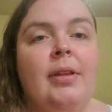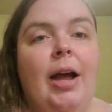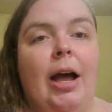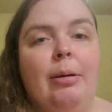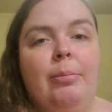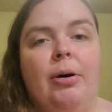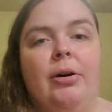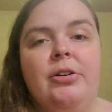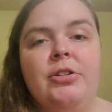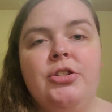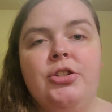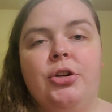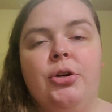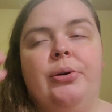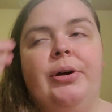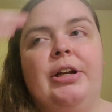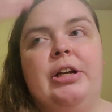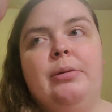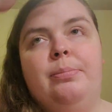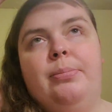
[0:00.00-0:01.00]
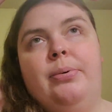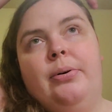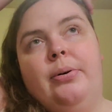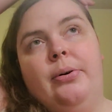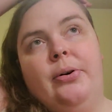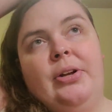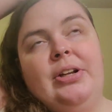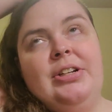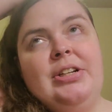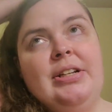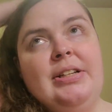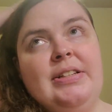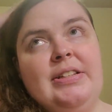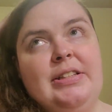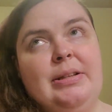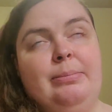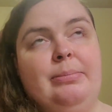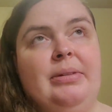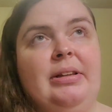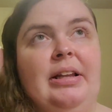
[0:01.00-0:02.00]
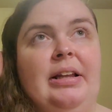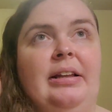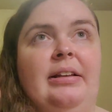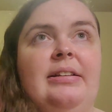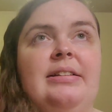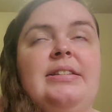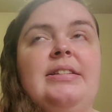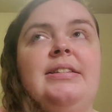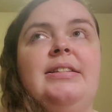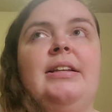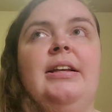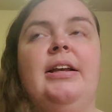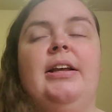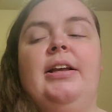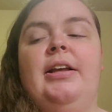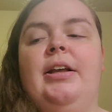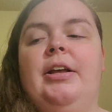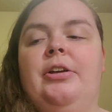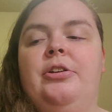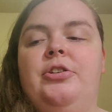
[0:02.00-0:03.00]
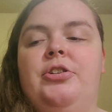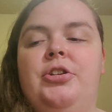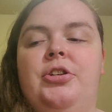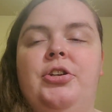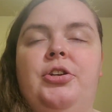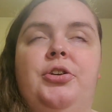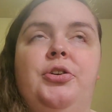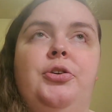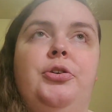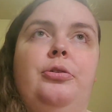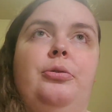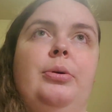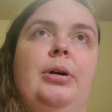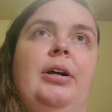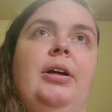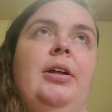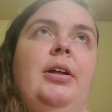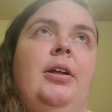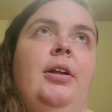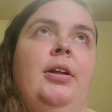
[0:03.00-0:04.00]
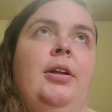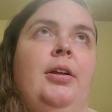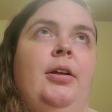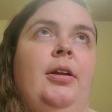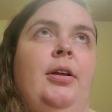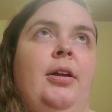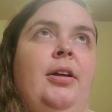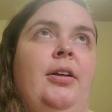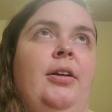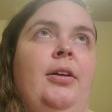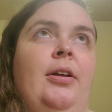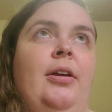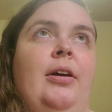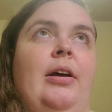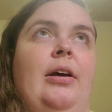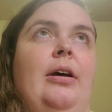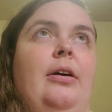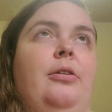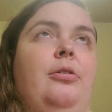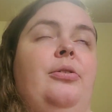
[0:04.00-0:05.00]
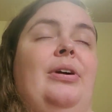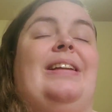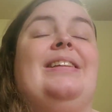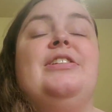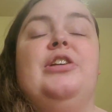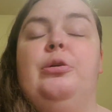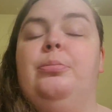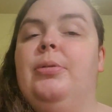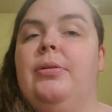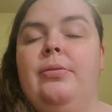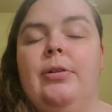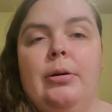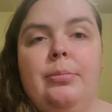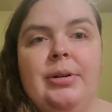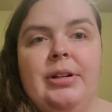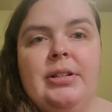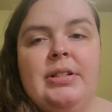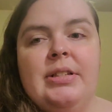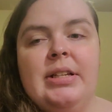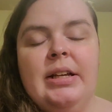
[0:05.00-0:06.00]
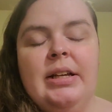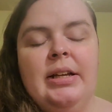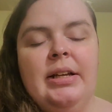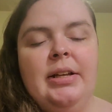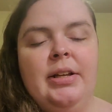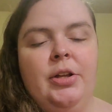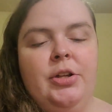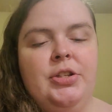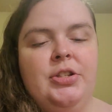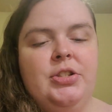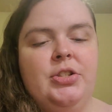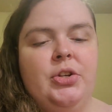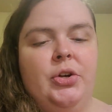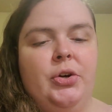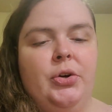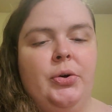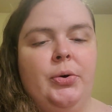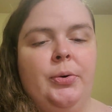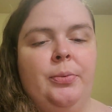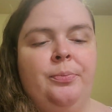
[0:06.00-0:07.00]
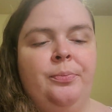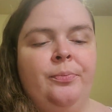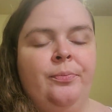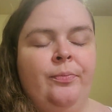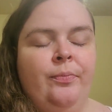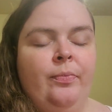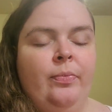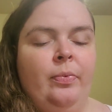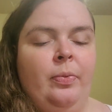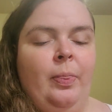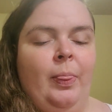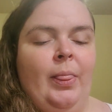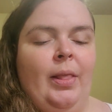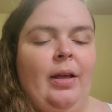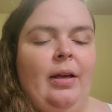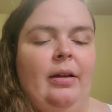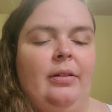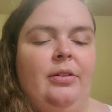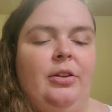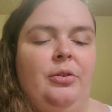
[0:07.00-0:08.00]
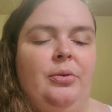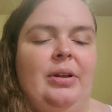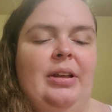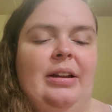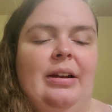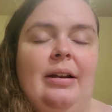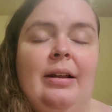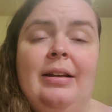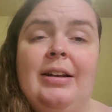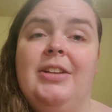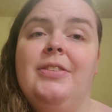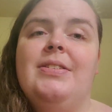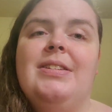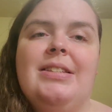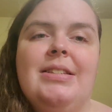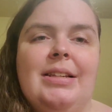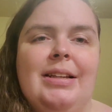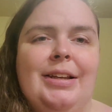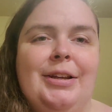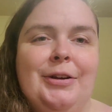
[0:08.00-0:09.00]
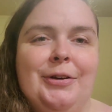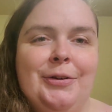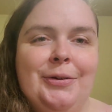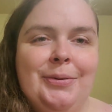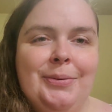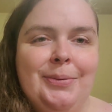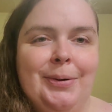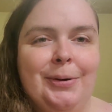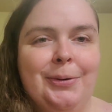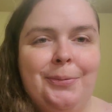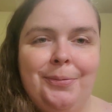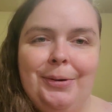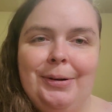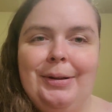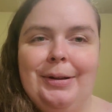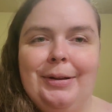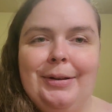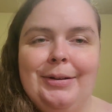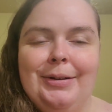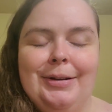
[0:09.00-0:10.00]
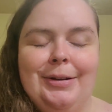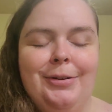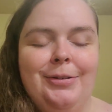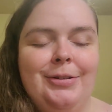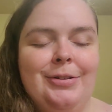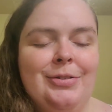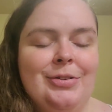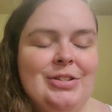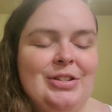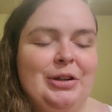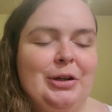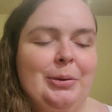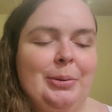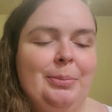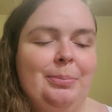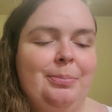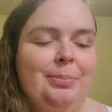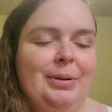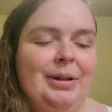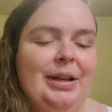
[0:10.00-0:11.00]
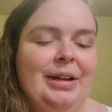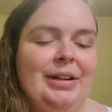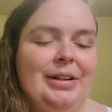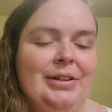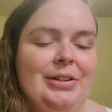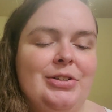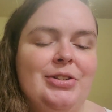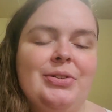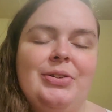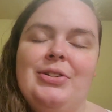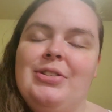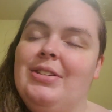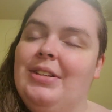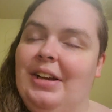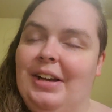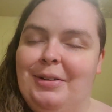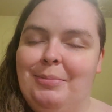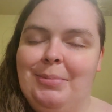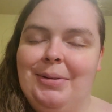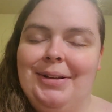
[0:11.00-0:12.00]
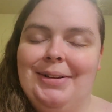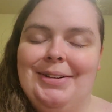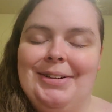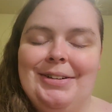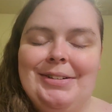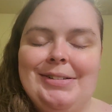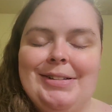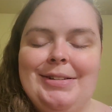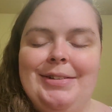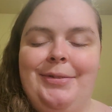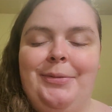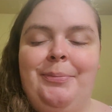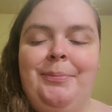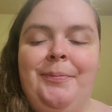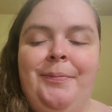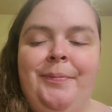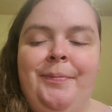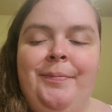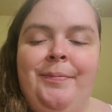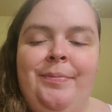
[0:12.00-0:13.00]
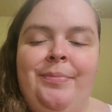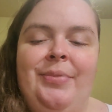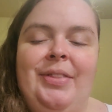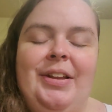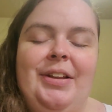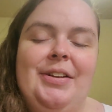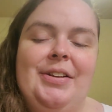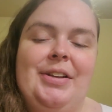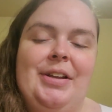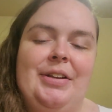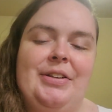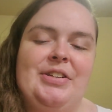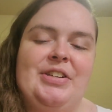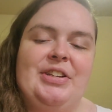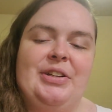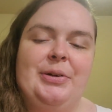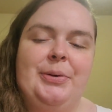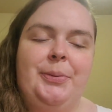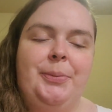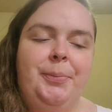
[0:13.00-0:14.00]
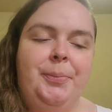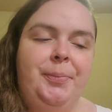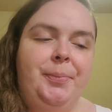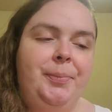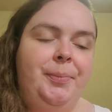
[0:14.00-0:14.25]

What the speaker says: I'm also going to put some links to great Zill performers, so you can kind of see what really good Zill players or Sagat players can do.